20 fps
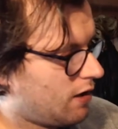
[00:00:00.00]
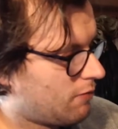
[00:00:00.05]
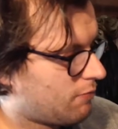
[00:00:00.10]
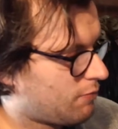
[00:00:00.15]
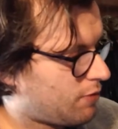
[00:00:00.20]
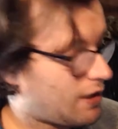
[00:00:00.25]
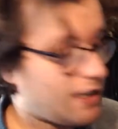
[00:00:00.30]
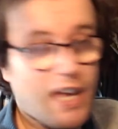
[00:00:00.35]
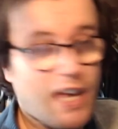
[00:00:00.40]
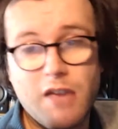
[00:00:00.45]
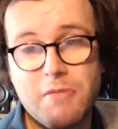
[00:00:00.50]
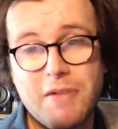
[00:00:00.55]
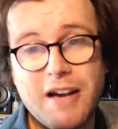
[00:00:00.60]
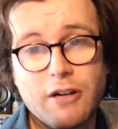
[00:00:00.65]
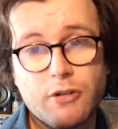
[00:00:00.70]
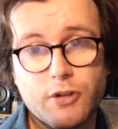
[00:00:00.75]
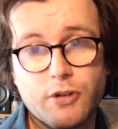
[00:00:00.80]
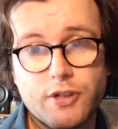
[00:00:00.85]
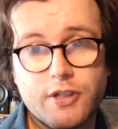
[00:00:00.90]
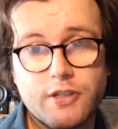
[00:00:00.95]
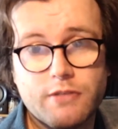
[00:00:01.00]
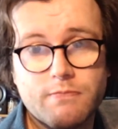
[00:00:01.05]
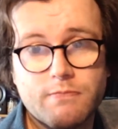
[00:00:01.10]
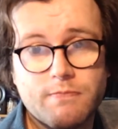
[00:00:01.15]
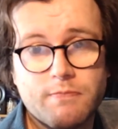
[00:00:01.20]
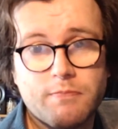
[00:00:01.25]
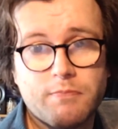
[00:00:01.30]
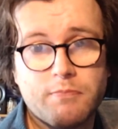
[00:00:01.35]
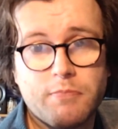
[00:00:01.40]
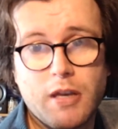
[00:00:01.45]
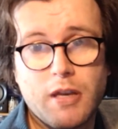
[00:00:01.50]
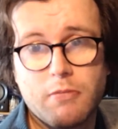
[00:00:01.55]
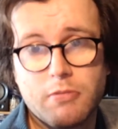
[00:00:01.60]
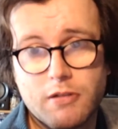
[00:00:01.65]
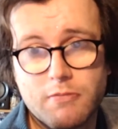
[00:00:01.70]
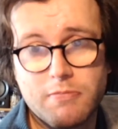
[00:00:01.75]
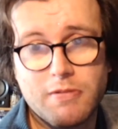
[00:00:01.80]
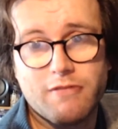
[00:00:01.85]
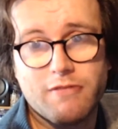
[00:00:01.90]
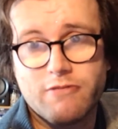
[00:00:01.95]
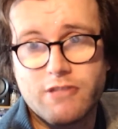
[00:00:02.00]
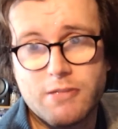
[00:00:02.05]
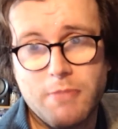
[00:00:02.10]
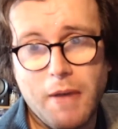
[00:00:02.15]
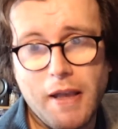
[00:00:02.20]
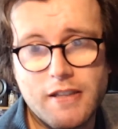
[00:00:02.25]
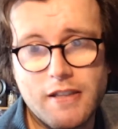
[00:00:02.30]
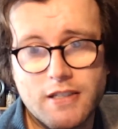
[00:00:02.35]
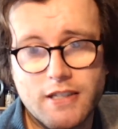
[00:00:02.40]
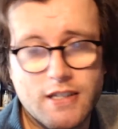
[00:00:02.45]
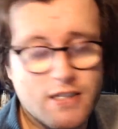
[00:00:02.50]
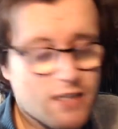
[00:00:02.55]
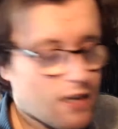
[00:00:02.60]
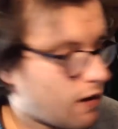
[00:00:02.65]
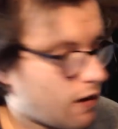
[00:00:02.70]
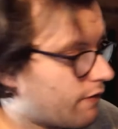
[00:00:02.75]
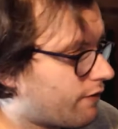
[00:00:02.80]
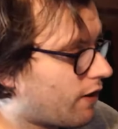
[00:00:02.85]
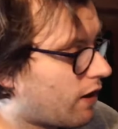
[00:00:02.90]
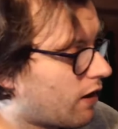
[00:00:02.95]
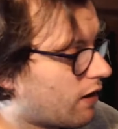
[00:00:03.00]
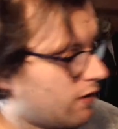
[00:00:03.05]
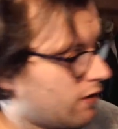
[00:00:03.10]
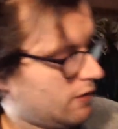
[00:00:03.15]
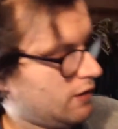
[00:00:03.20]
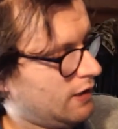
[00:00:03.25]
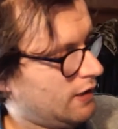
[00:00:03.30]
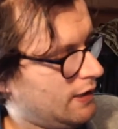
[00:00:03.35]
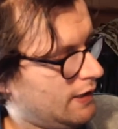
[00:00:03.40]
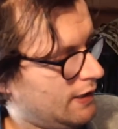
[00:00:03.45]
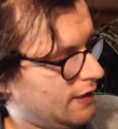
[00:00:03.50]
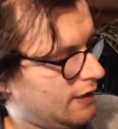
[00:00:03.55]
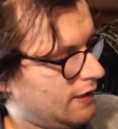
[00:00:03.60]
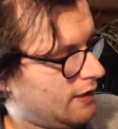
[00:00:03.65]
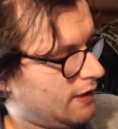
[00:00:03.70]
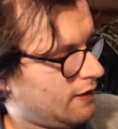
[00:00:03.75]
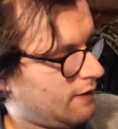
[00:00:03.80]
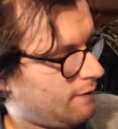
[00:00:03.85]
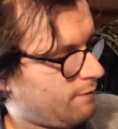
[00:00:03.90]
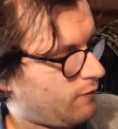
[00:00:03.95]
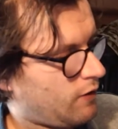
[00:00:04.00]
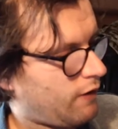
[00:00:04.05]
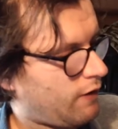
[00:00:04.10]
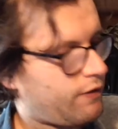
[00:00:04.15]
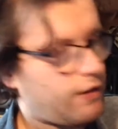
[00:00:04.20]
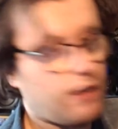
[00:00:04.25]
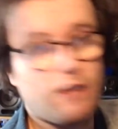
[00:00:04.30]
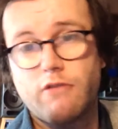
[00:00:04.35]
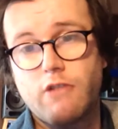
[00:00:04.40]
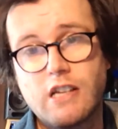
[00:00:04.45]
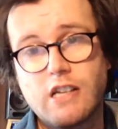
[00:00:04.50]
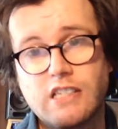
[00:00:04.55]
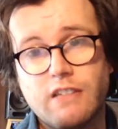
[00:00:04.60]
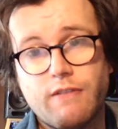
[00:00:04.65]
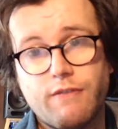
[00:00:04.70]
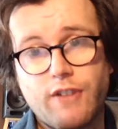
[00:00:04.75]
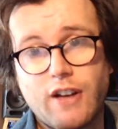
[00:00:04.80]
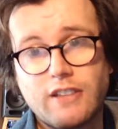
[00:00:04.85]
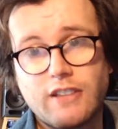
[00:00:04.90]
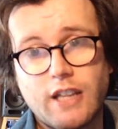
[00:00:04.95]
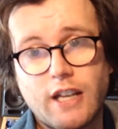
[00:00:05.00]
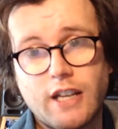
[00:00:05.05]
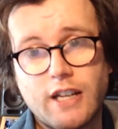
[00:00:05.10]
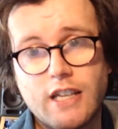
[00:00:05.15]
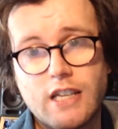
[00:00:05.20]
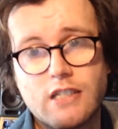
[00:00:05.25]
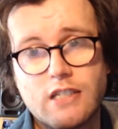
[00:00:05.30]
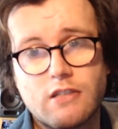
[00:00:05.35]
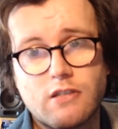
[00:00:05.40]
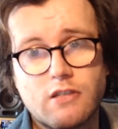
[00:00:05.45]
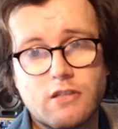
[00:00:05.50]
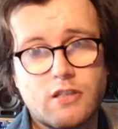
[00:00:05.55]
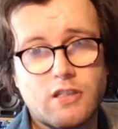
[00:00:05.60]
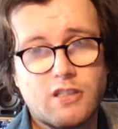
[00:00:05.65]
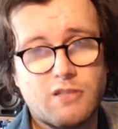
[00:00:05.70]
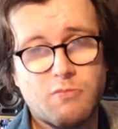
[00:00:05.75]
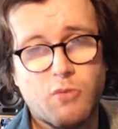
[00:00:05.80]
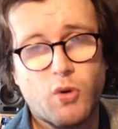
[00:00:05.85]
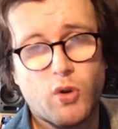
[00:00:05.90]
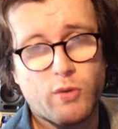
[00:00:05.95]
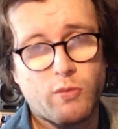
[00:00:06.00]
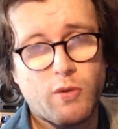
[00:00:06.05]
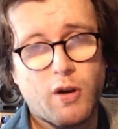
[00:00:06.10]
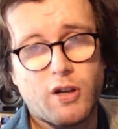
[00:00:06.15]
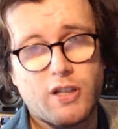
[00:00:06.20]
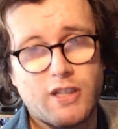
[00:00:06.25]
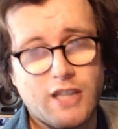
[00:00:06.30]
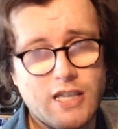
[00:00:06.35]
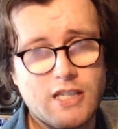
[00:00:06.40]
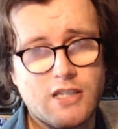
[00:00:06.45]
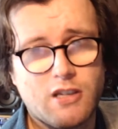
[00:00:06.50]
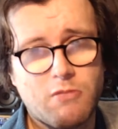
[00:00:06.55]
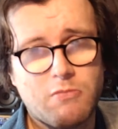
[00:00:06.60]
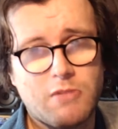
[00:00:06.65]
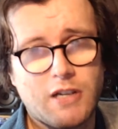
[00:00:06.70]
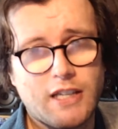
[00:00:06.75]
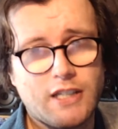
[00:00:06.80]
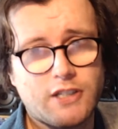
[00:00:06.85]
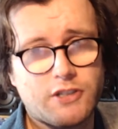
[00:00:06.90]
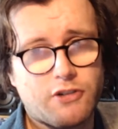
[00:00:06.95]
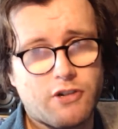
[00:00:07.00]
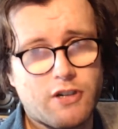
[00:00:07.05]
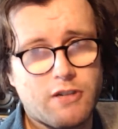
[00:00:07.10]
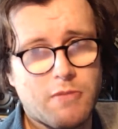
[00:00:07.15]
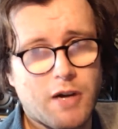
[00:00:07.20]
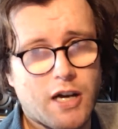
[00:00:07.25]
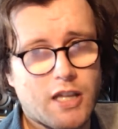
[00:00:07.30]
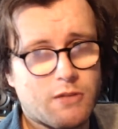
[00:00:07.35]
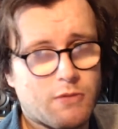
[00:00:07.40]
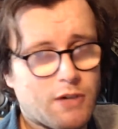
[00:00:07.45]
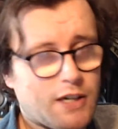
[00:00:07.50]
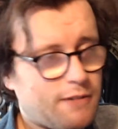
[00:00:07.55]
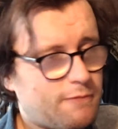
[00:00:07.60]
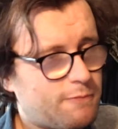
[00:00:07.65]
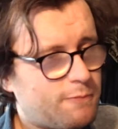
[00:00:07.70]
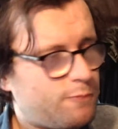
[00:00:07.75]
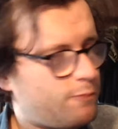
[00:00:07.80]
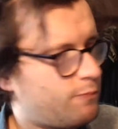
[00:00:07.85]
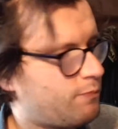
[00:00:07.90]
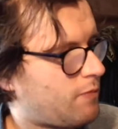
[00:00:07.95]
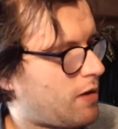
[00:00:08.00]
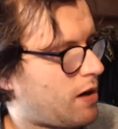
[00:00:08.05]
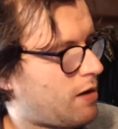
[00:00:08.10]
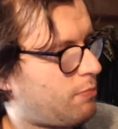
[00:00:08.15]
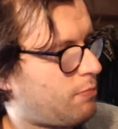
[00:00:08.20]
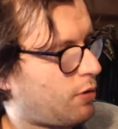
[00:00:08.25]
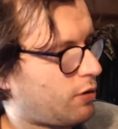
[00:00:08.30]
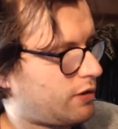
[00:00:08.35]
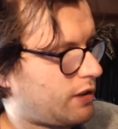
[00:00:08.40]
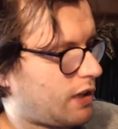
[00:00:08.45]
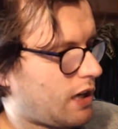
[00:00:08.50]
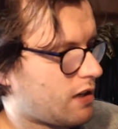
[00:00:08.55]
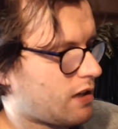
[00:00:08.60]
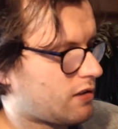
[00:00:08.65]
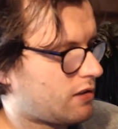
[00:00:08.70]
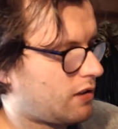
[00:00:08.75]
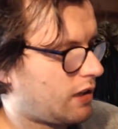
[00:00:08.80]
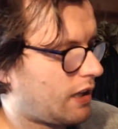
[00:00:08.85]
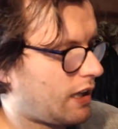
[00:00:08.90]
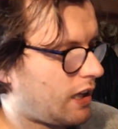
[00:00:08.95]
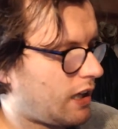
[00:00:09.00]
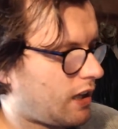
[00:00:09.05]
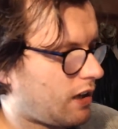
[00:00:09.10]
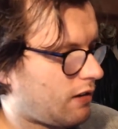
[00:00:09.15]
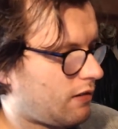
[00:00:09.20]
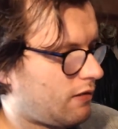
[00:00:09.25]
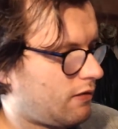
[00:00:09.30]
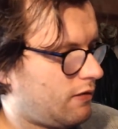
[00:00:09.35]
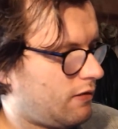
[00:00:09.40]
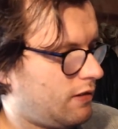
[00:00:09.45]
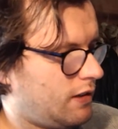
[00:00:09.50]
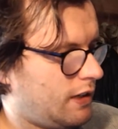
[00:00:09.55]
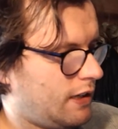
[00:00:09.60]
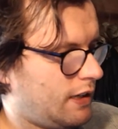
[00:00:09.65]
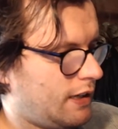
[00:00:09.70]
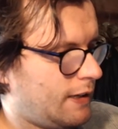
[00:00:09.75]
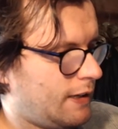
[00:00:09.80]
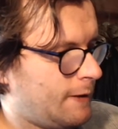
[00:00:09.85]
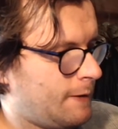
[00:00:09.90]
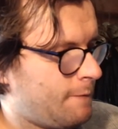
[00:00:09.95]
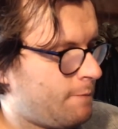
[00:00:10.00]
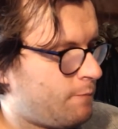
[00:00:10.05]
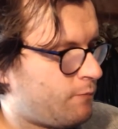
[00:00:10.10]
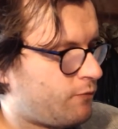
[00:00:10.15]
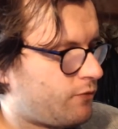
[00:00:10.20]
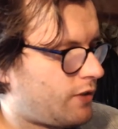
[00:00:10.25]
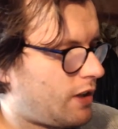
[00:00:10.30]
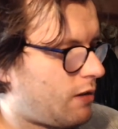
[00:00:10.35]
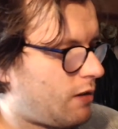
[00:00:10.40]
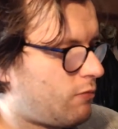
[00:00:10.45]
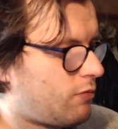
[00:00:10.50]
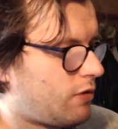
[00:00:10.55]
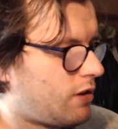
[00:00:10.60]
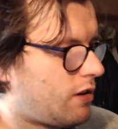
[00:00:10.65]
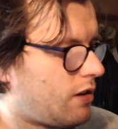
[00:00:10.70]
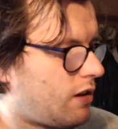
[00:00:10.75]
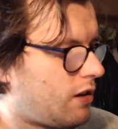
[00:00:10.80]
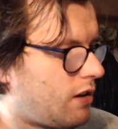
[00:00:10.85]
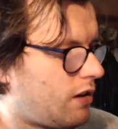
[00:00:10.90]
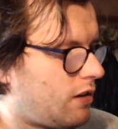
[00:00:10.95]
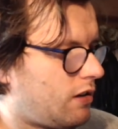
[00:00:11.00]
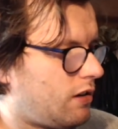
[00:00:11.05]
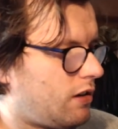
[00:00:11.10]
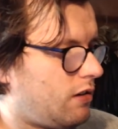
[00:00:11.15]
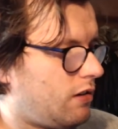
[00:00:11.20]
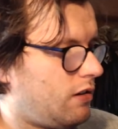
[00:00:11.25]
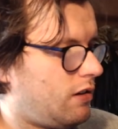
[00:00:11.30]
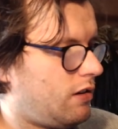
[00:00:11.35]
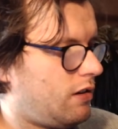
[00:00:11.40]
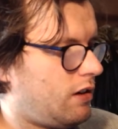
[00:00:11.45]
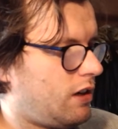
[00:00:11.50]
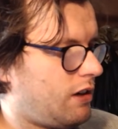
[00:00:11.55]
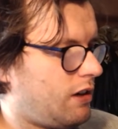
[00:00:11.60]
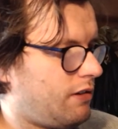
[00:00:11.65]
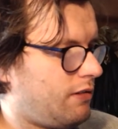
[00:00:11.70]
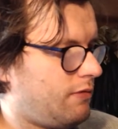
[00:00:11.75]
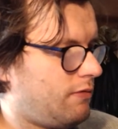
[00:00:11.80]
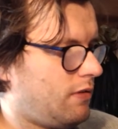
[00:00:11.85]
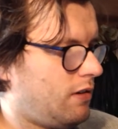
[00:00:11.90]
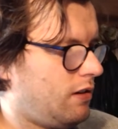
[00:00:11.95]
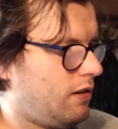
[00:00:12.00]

But it came out good. People have been respecting it so far. If you're a wrestling fan, that is, you're more than welcome. It's on my link tree, by the way, my podcast link. Then we got um,